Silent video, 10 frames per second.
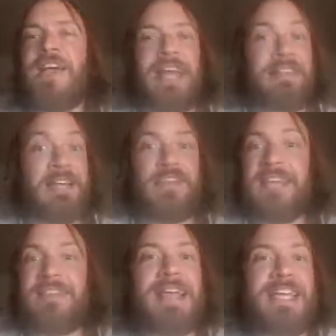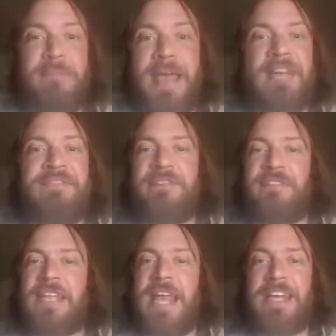and they think that he may have
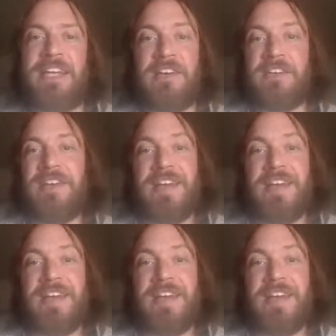even taken a